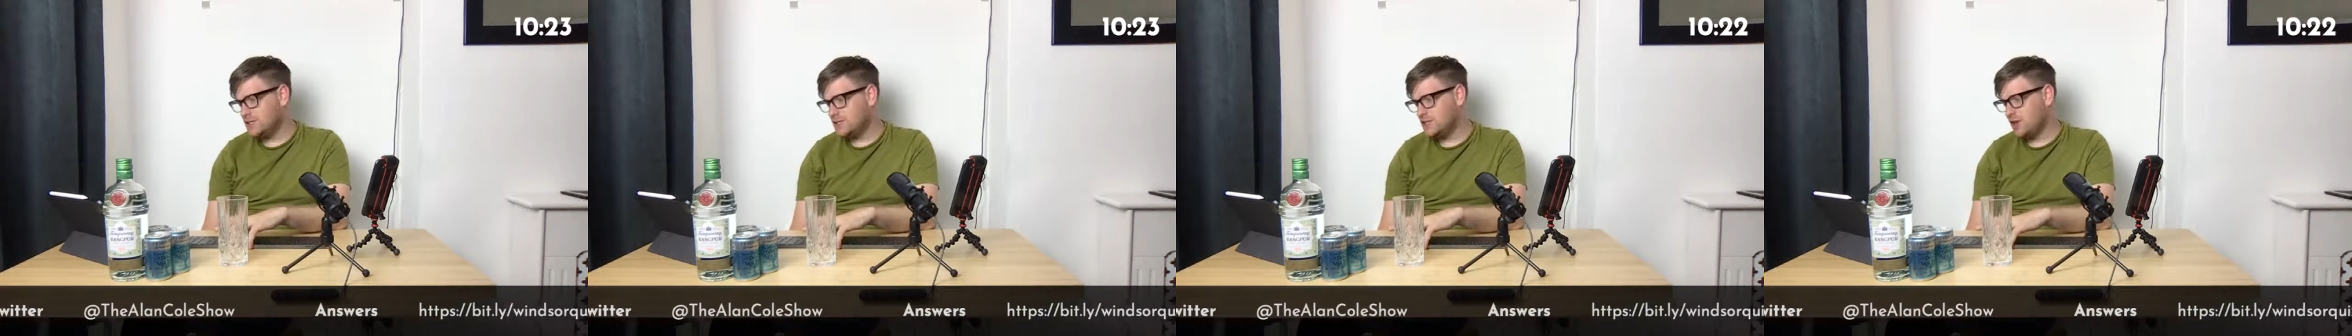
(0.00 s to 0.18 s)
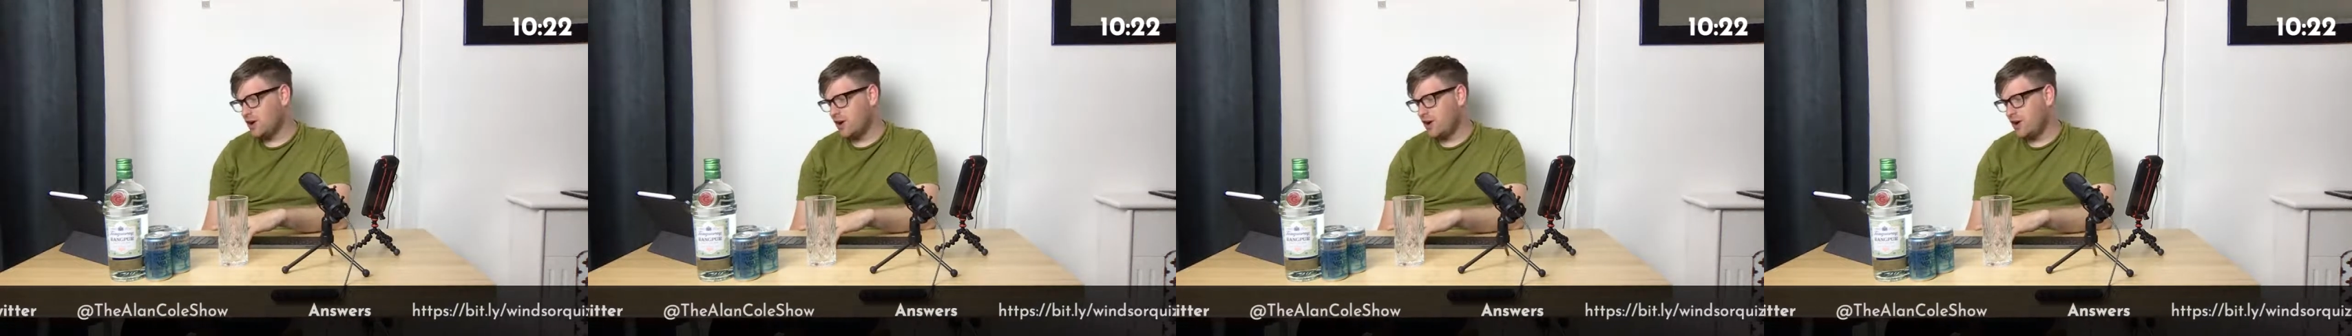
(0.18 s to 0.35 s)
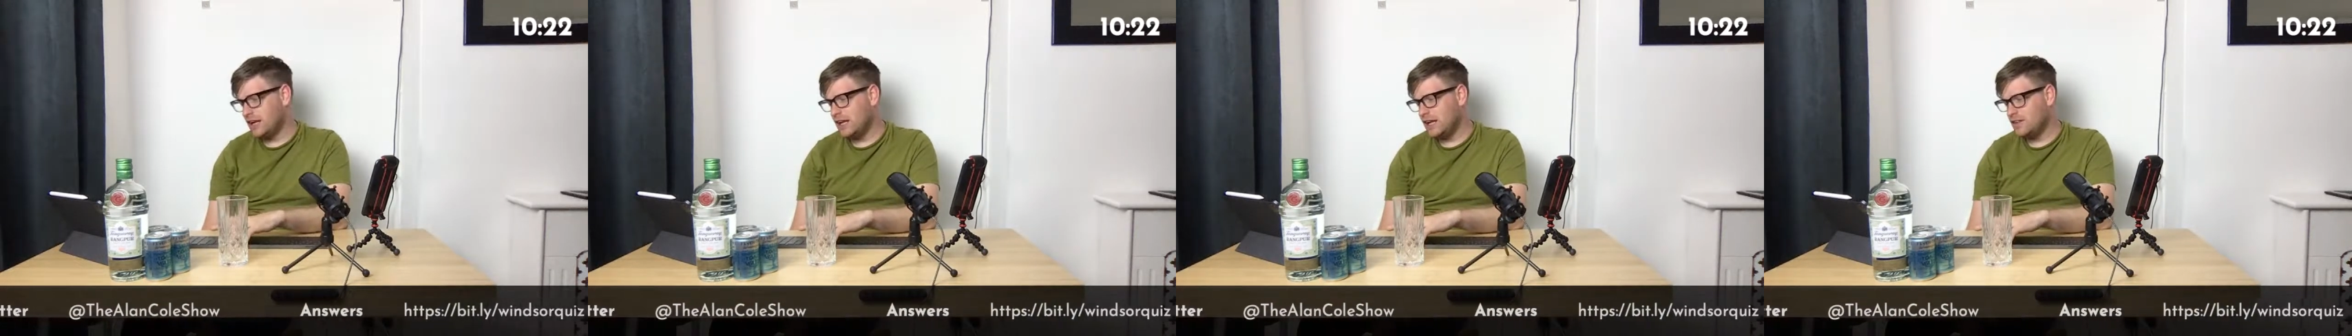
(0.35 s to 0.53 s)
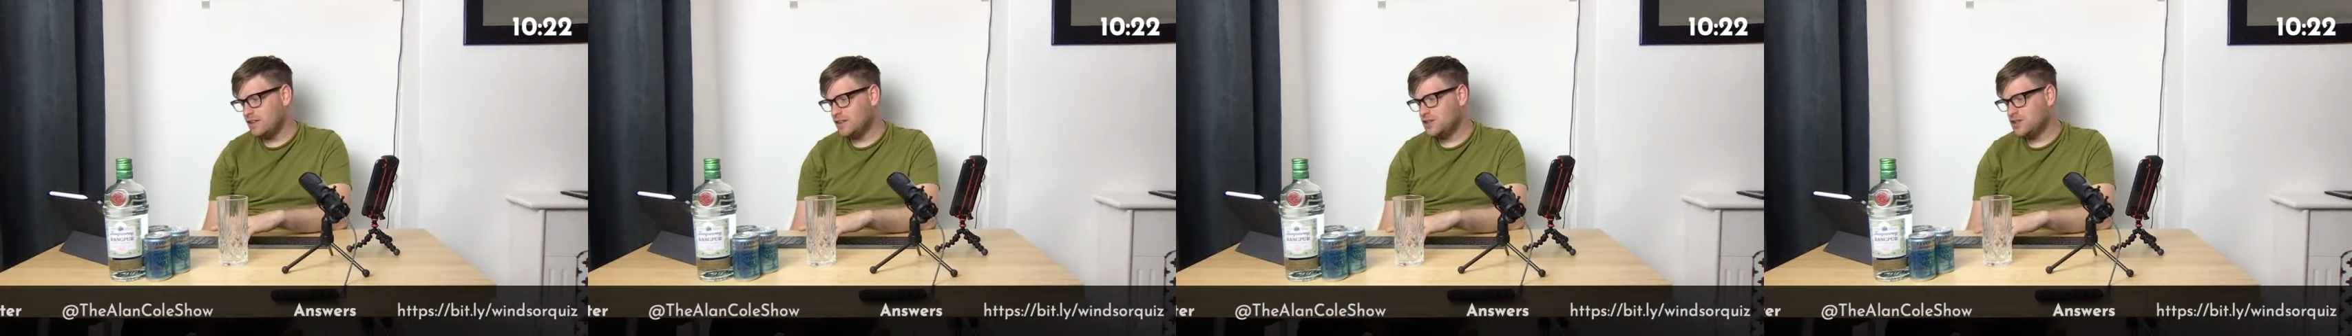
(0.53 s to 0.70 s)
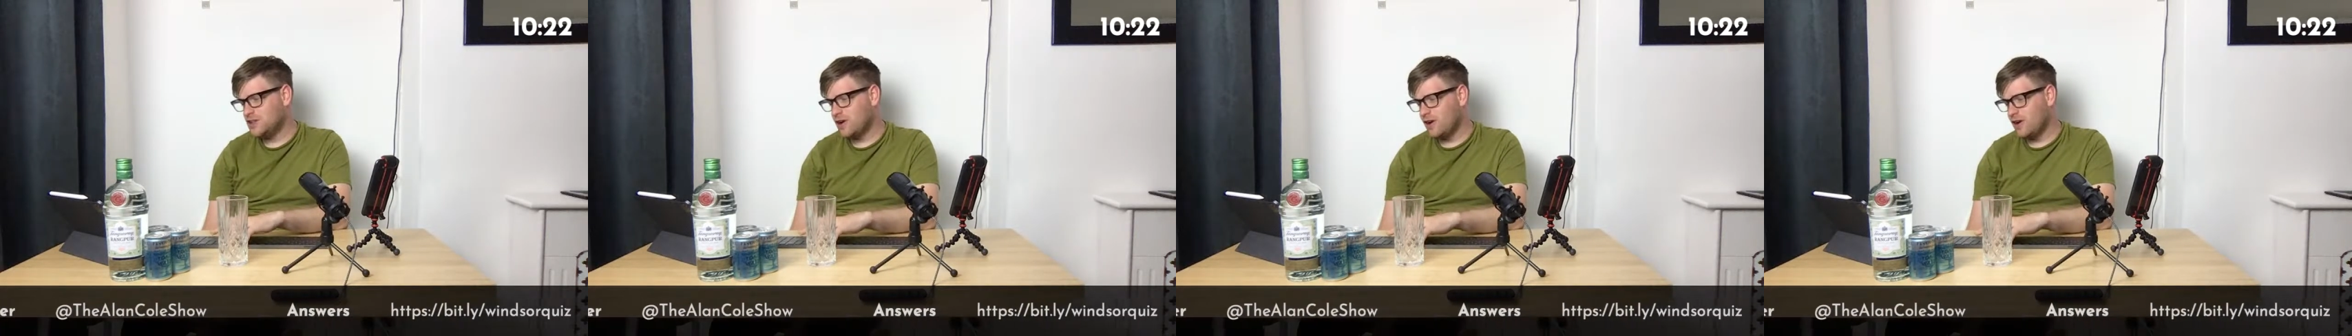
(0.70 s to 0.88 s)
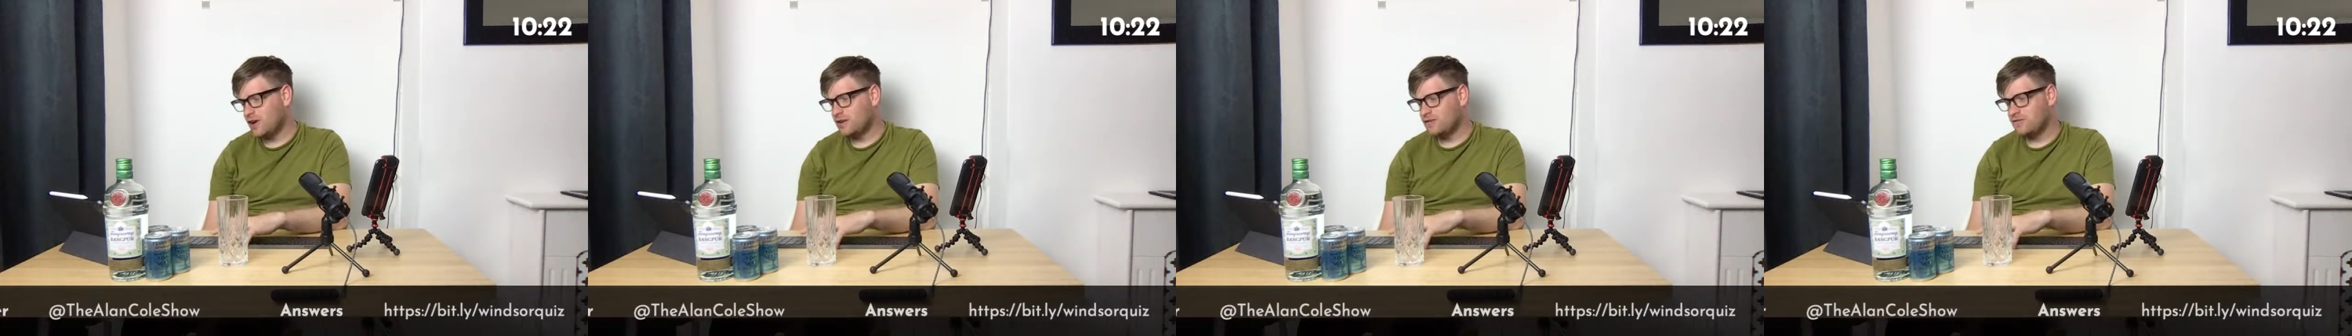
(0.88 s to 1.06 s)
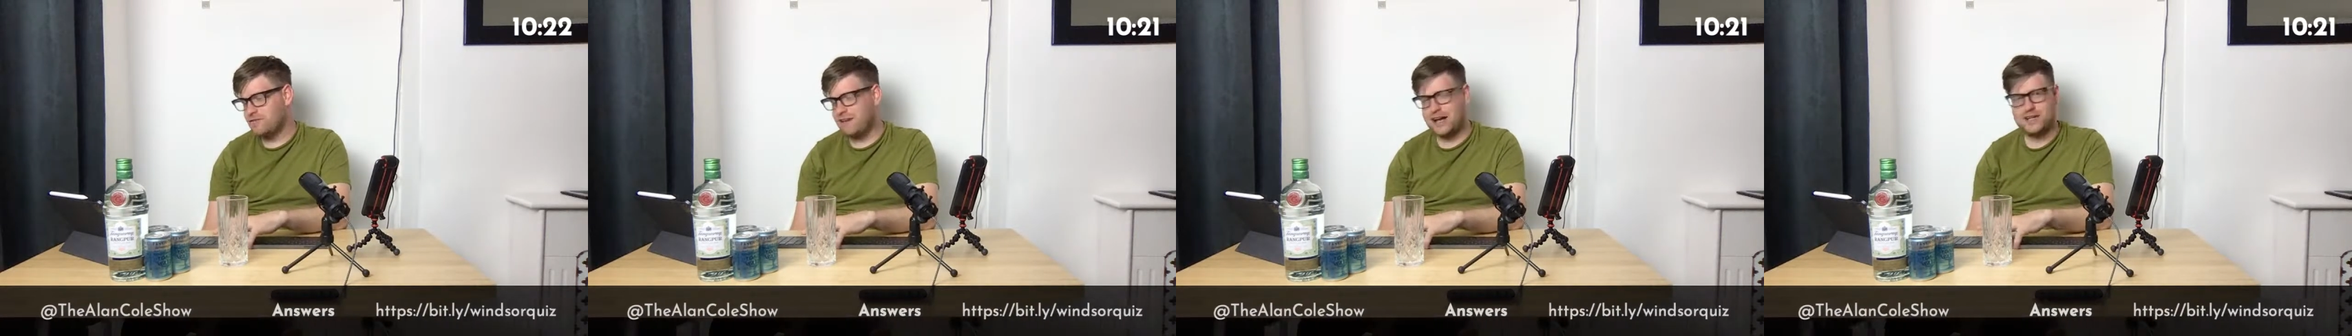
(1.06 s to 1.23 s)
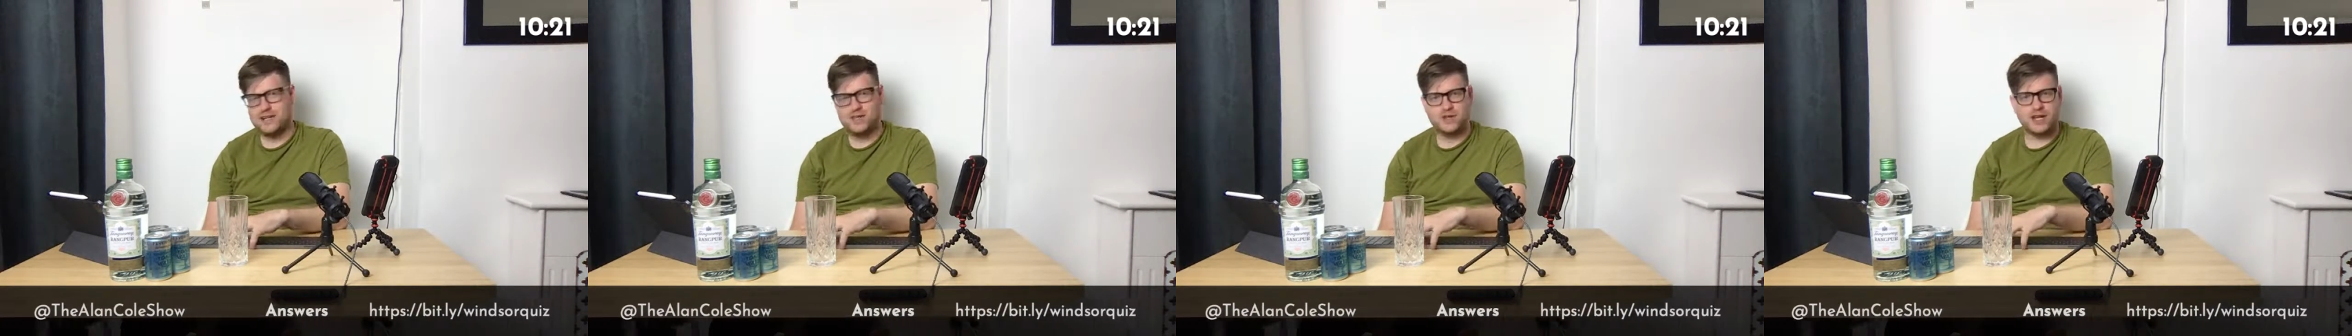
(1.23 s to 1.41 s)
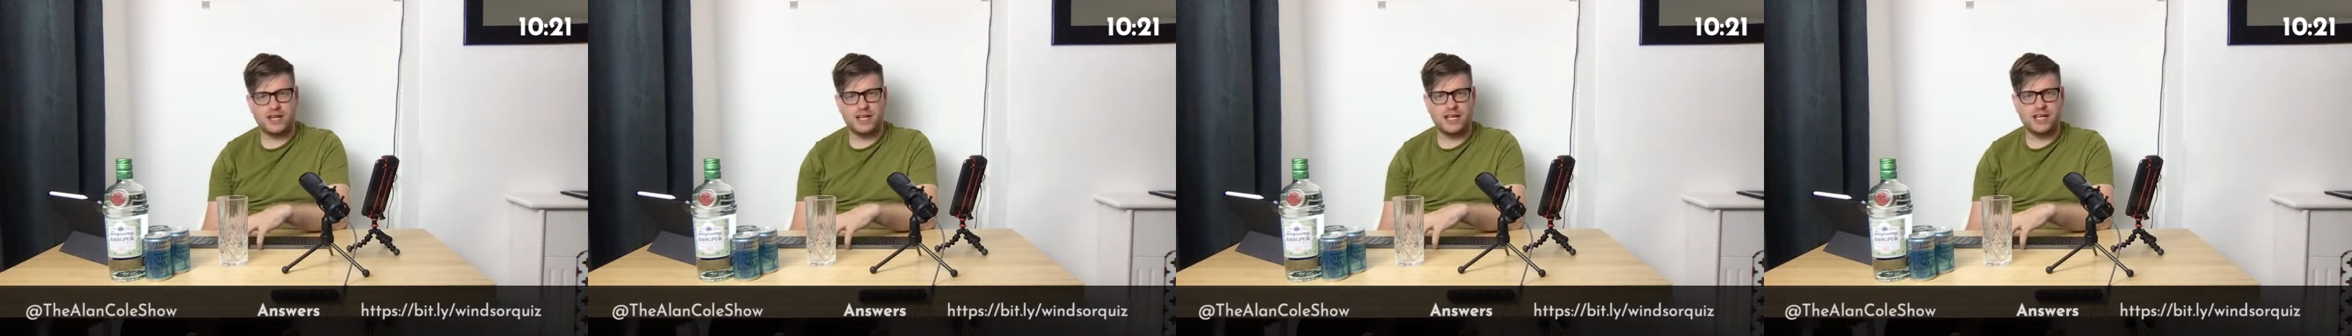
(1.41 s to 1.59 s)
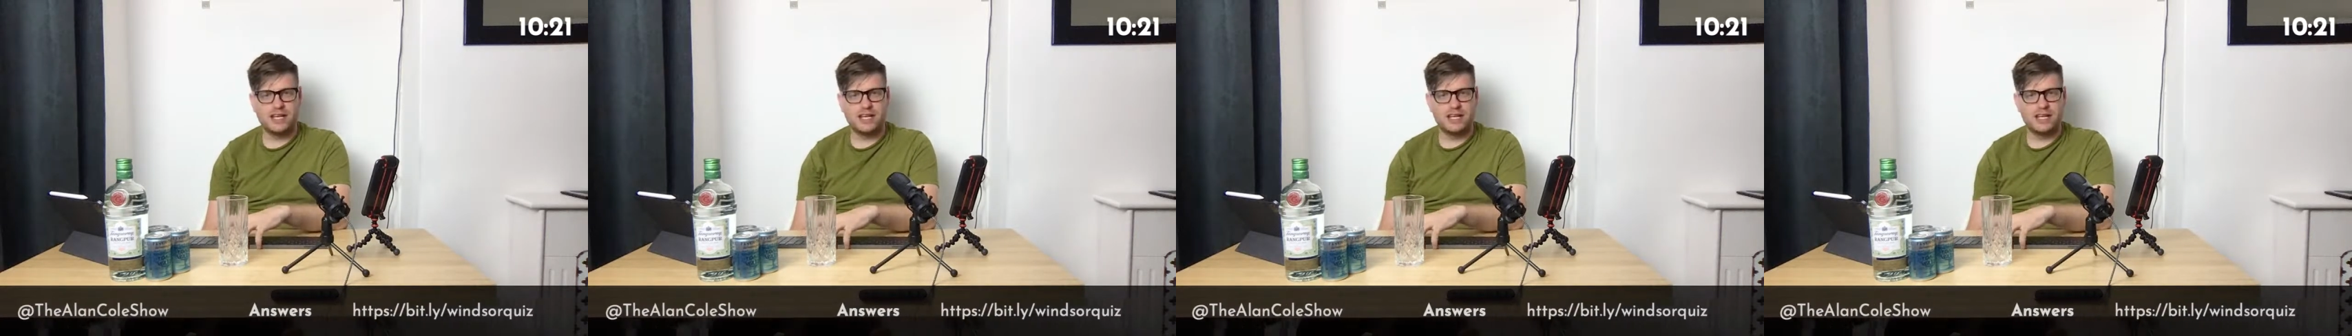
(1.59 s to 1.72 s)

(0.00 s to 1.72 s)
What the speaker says: Charlie and the Chocolate Factory.